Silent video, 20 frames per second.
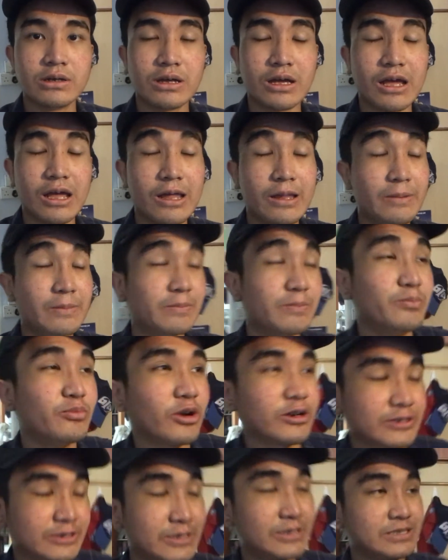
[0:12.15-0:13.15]
and
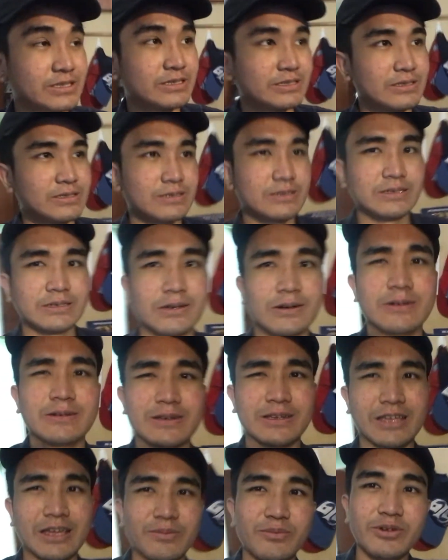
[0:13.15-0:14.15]
practice on
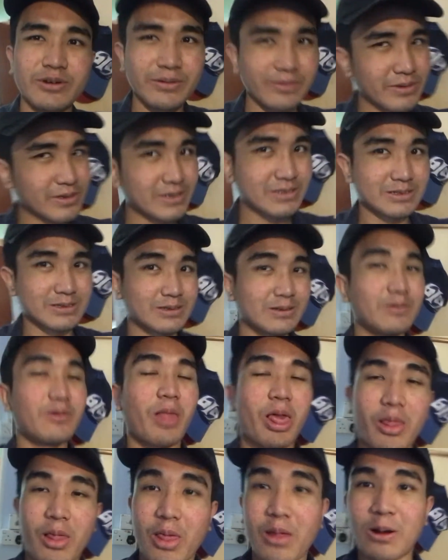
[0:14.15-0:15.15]
the camera because
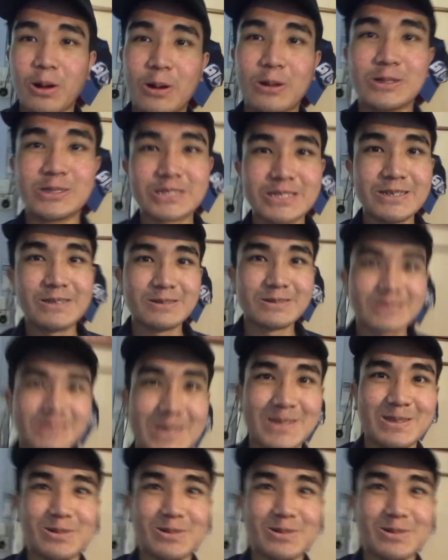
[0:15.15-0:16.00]
you see